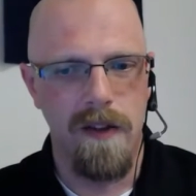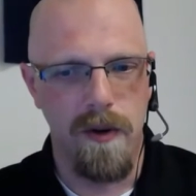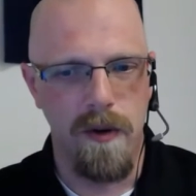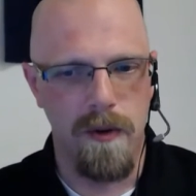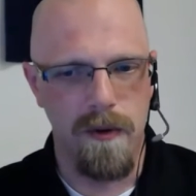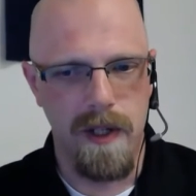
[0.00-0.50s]

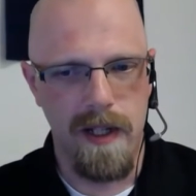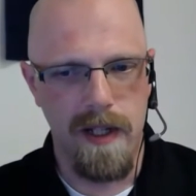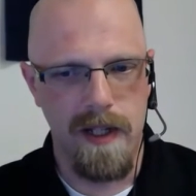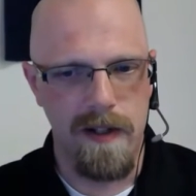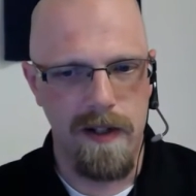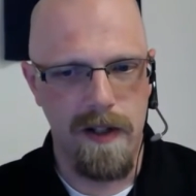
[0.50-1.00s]
So
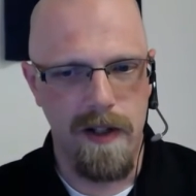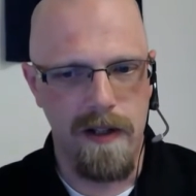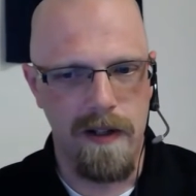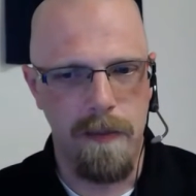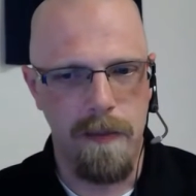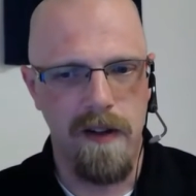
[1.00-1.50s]

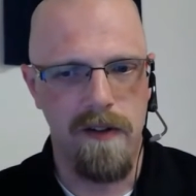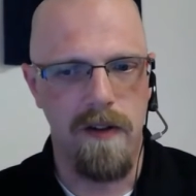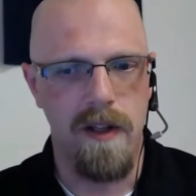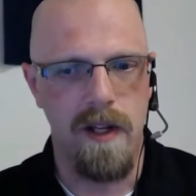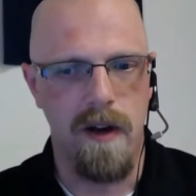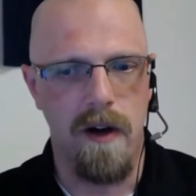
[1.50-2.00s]
it depends
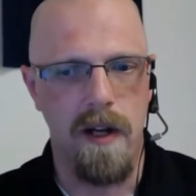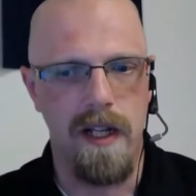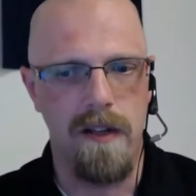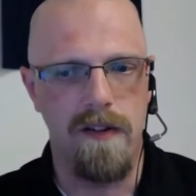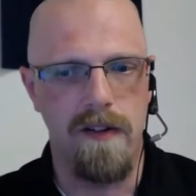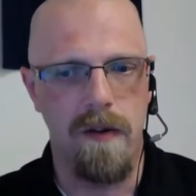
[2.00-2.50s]
on the
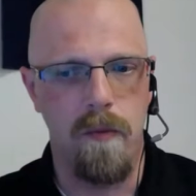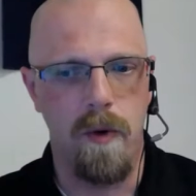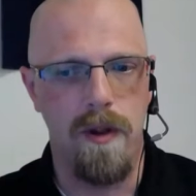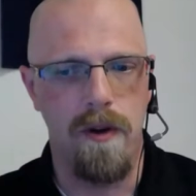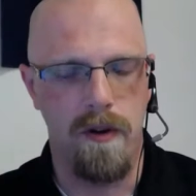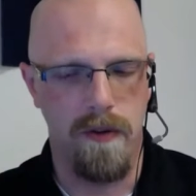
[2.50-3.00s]
audience and
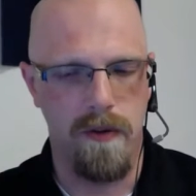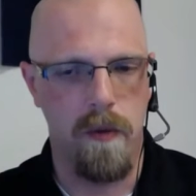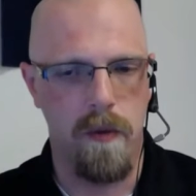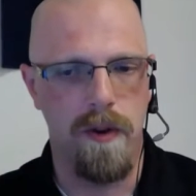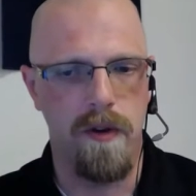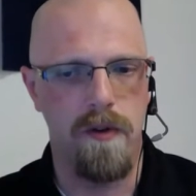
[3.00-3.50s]
what
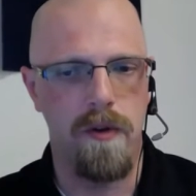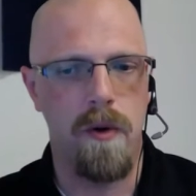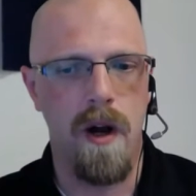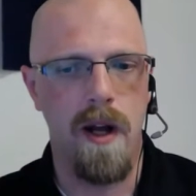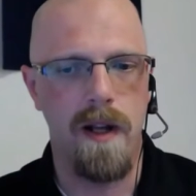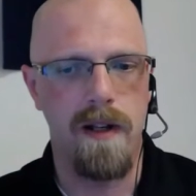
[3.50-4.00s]
they're
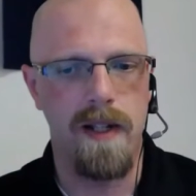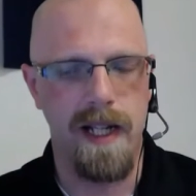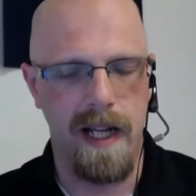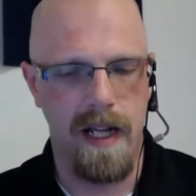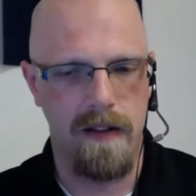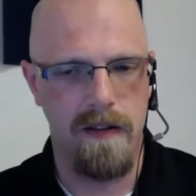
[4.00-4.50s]
trying to
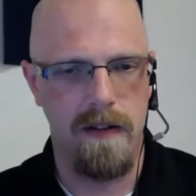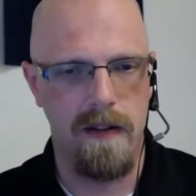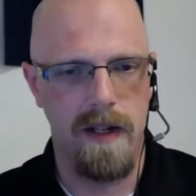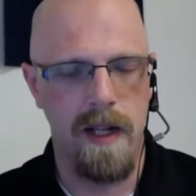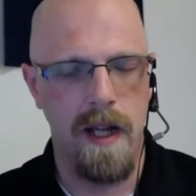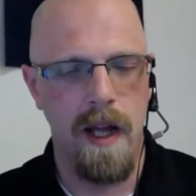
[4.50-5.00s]
get.
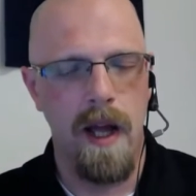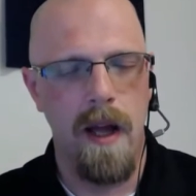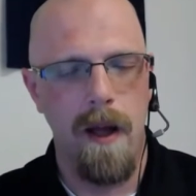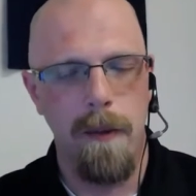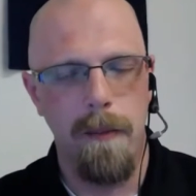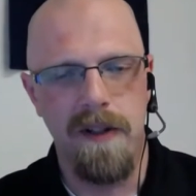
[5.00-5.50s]

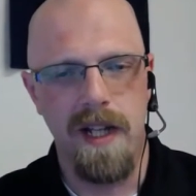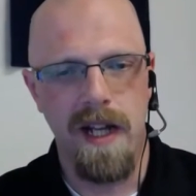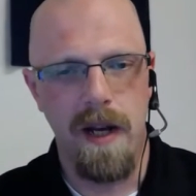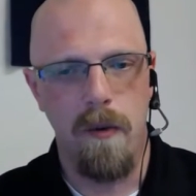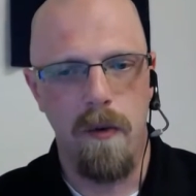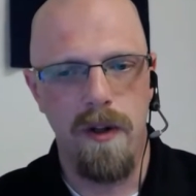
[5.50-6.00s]
But
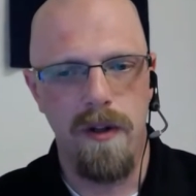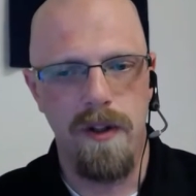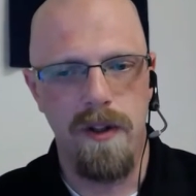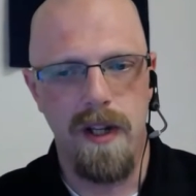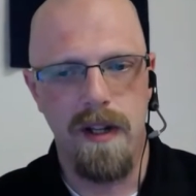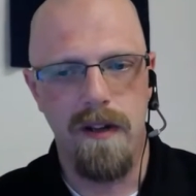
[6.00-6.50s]
today I wanted to
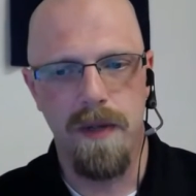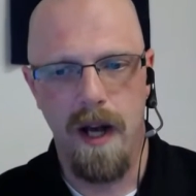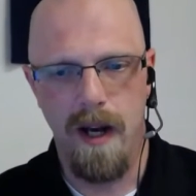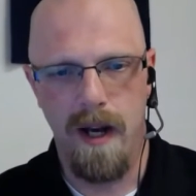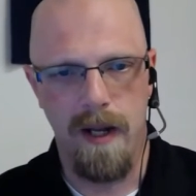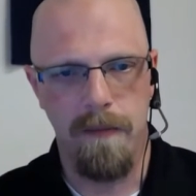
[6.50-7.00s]
take some
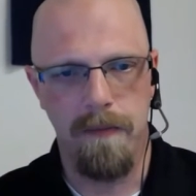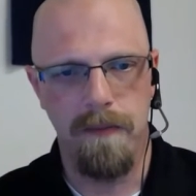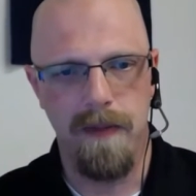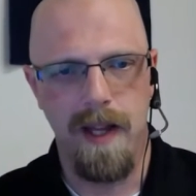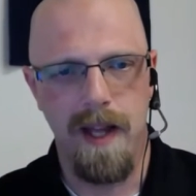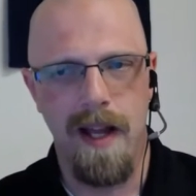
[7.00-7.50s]

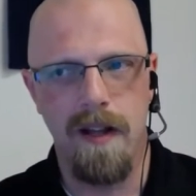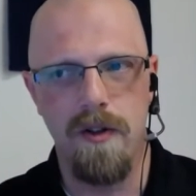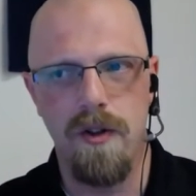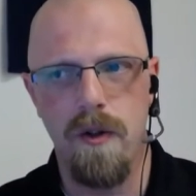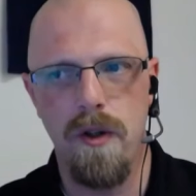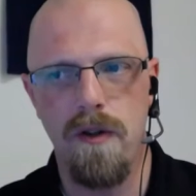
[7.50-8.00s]
time
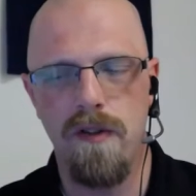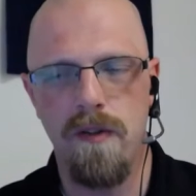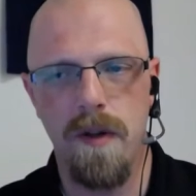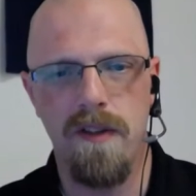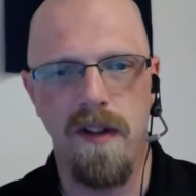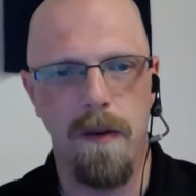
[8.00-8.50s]
and show you
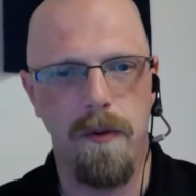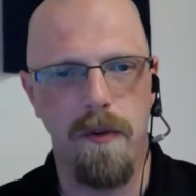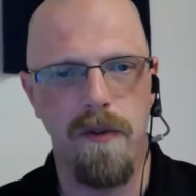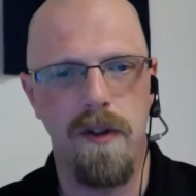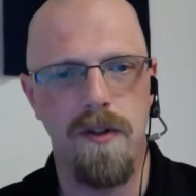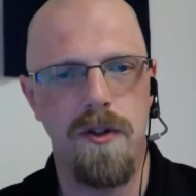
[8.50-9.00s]
some
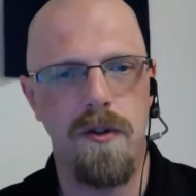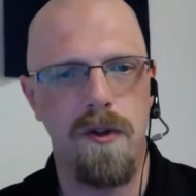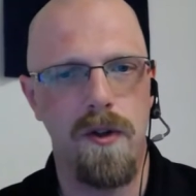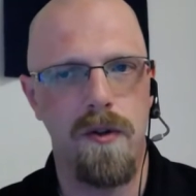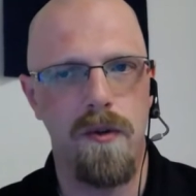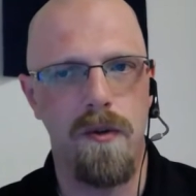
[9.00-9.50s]
examples and show
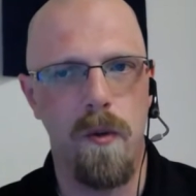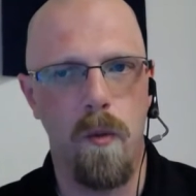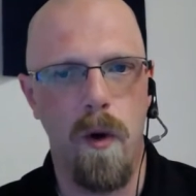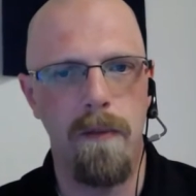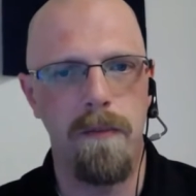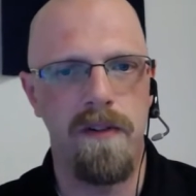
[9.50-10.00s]
you the
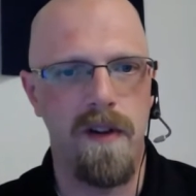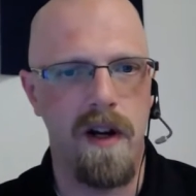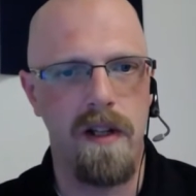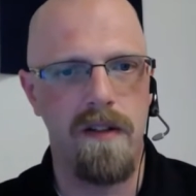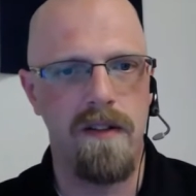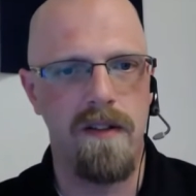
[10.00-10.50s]

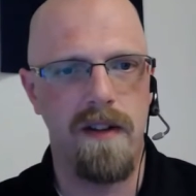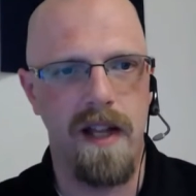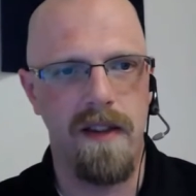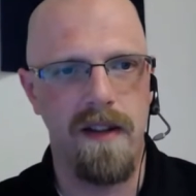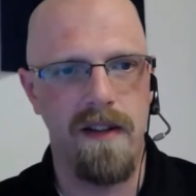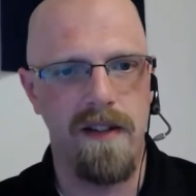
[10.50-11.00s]
websites
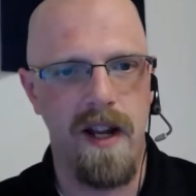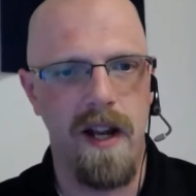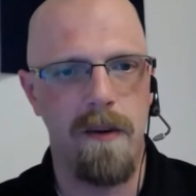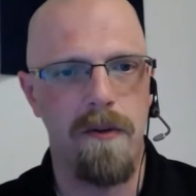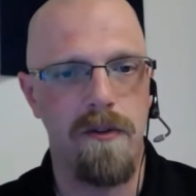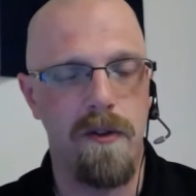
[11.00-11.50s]
that these
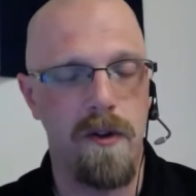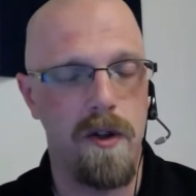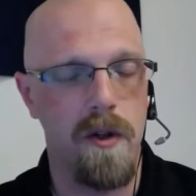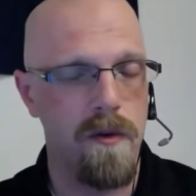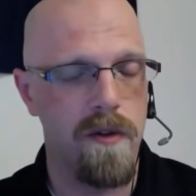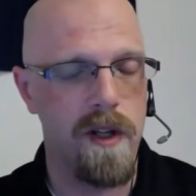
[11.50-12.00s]
scammers are
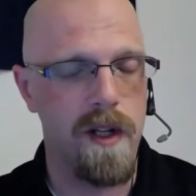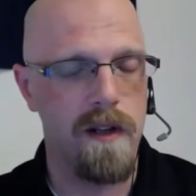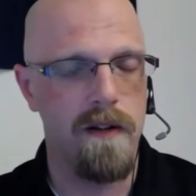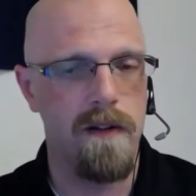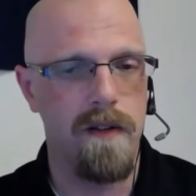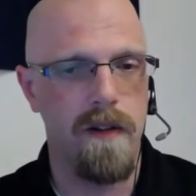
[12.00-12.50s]

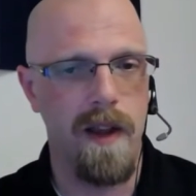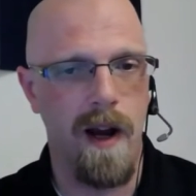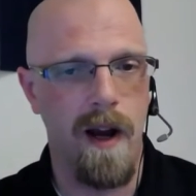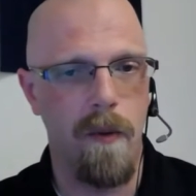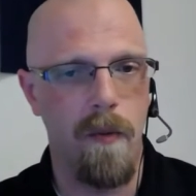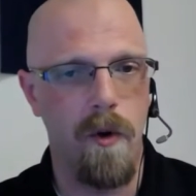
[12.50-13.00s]
using
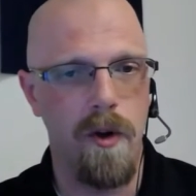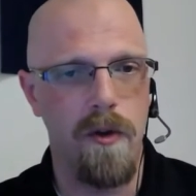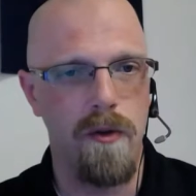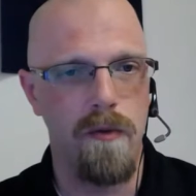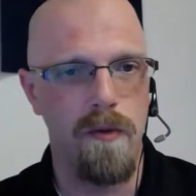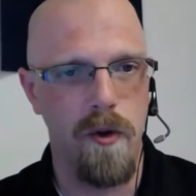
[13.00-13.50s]
when
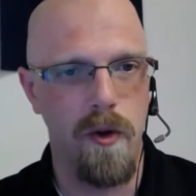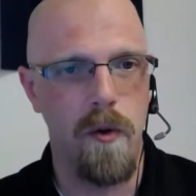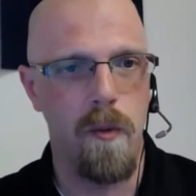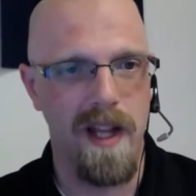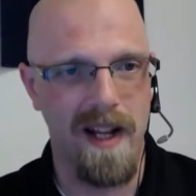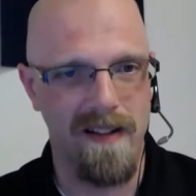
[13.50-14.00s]
you
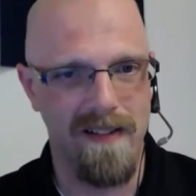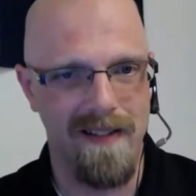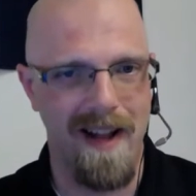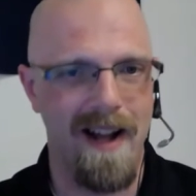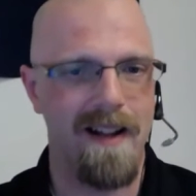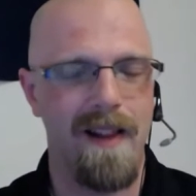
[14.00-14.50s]
do
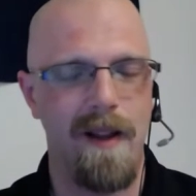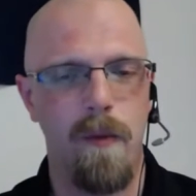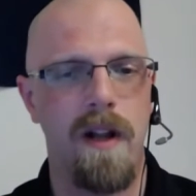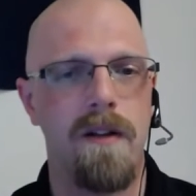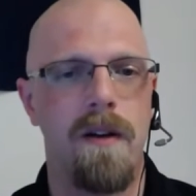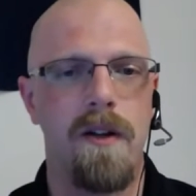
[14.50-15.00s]
exactly
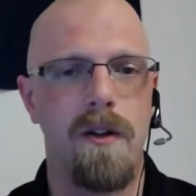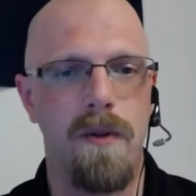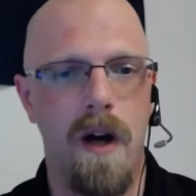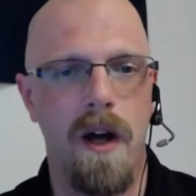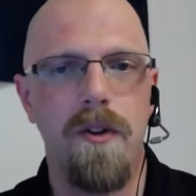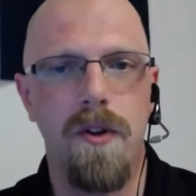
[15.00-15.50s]
what I tell
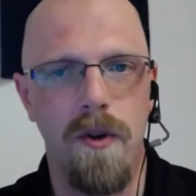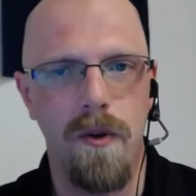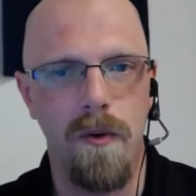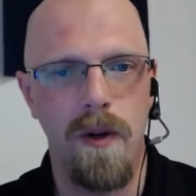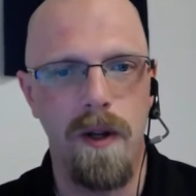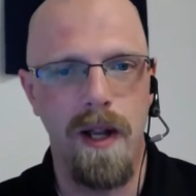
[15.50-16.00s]
you not to
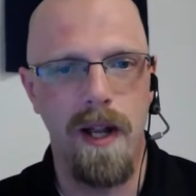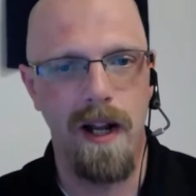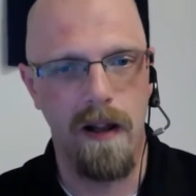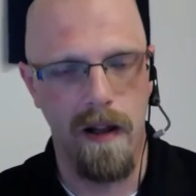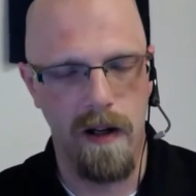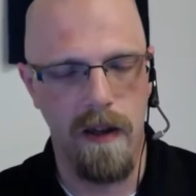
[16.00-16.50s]
do
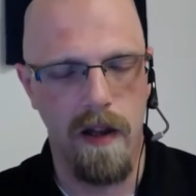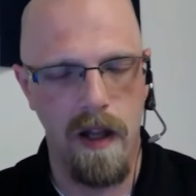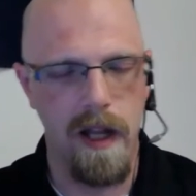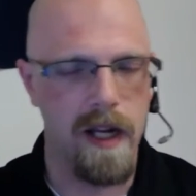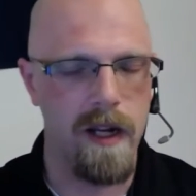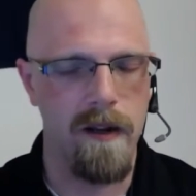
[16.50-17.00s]
and click on the
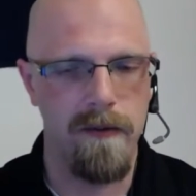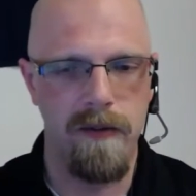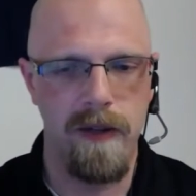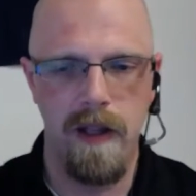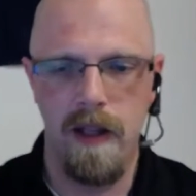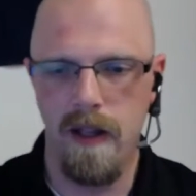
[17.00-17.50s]
link.
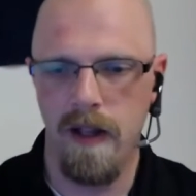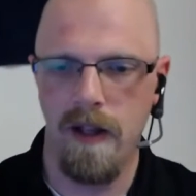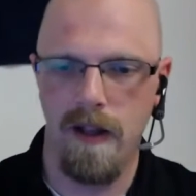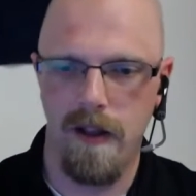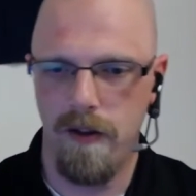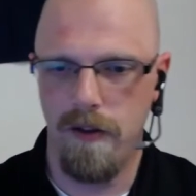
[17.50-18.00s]

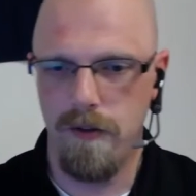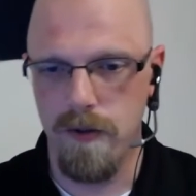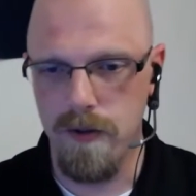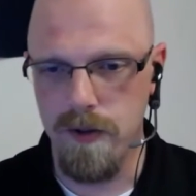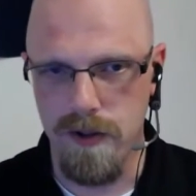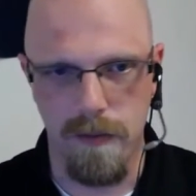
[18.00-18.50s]

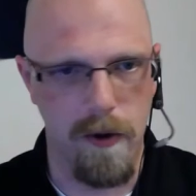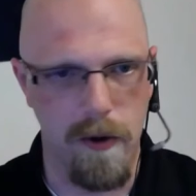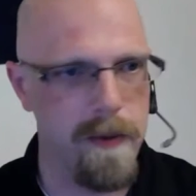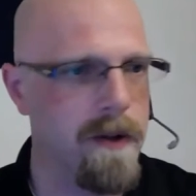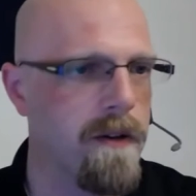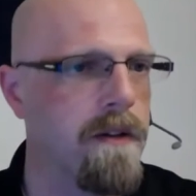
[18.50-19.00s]
So in just a
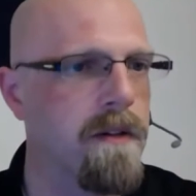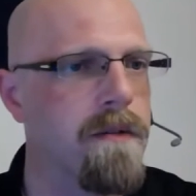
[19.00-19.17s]
moment.